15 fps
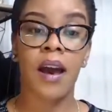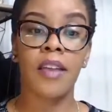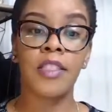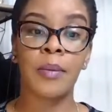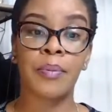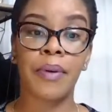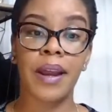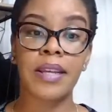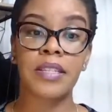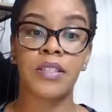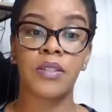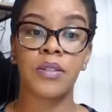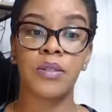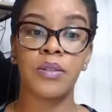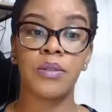The
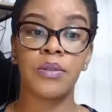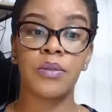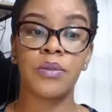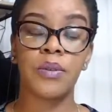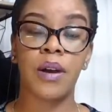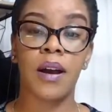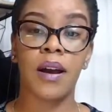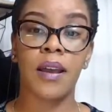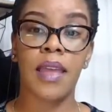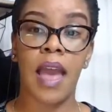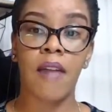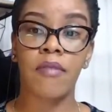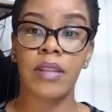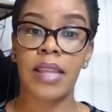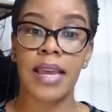price to
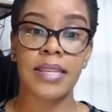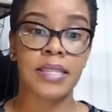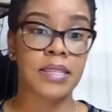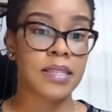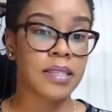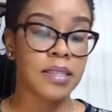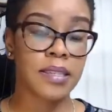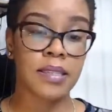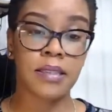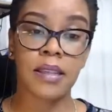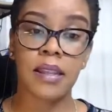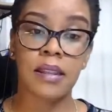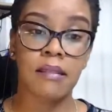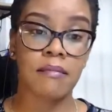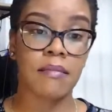have a license is
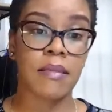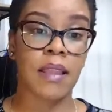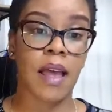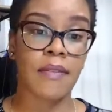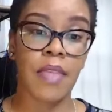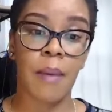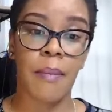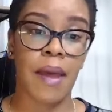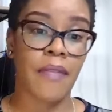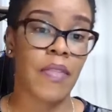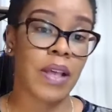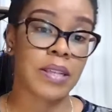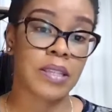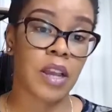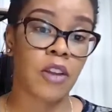not that bad.
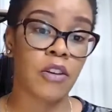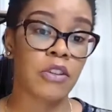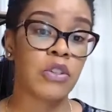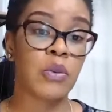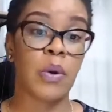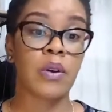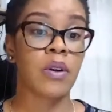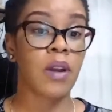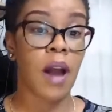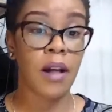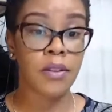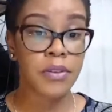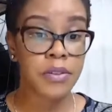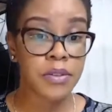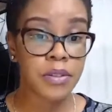I think it's under
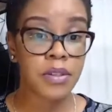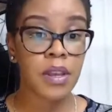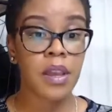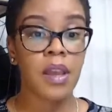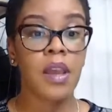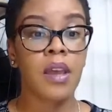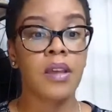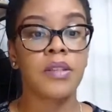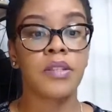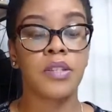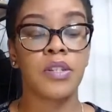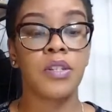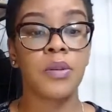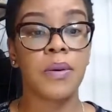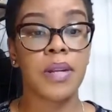$200
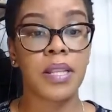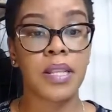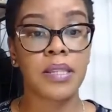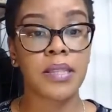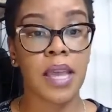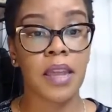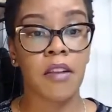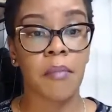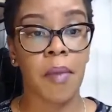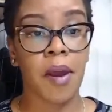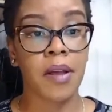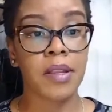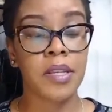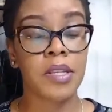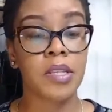to do it in the state of
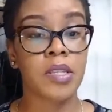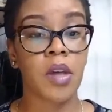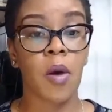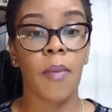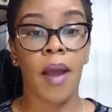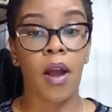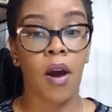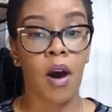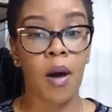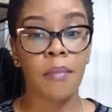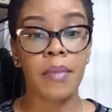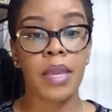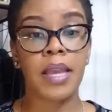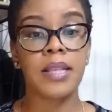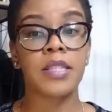Maryland. So by
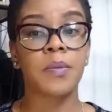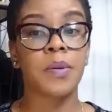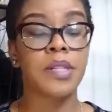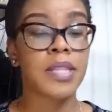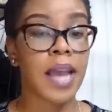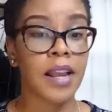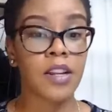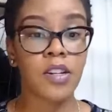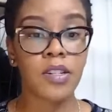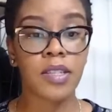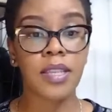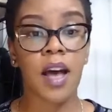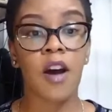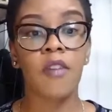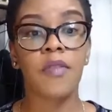all means, protect
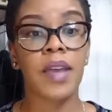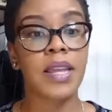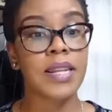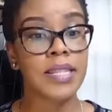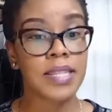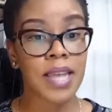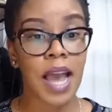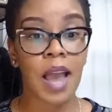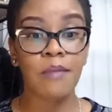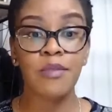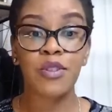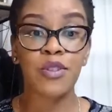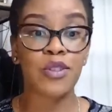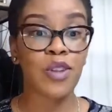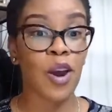yourself. It is
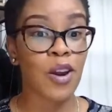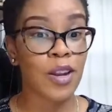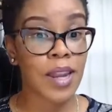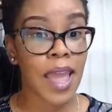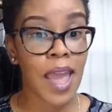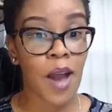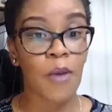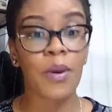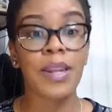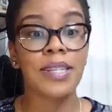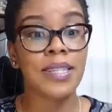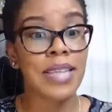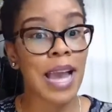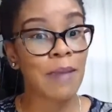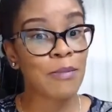time to start now. It
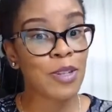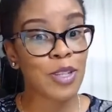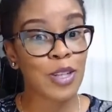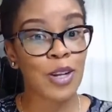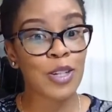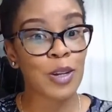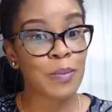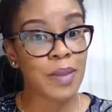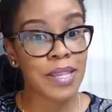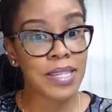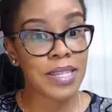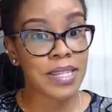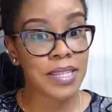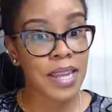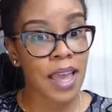is time to start your
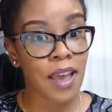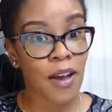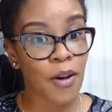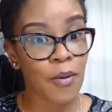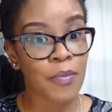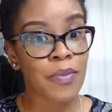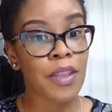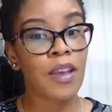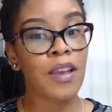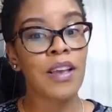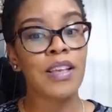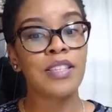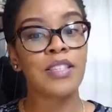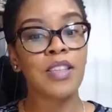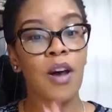business now.
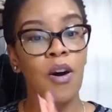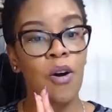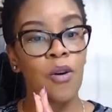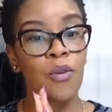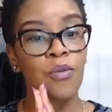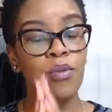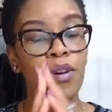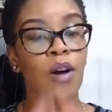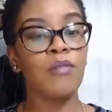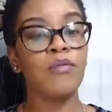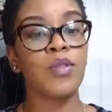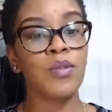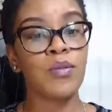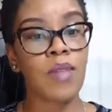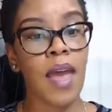So
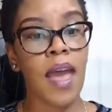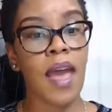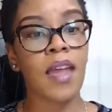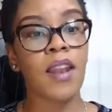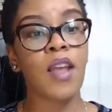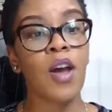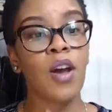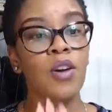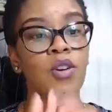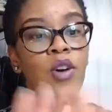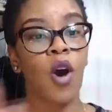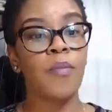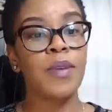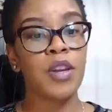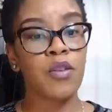go do that.
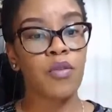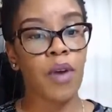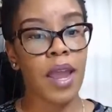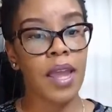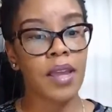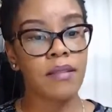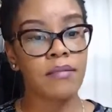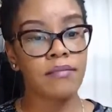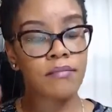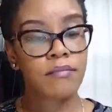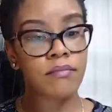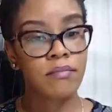Go be great.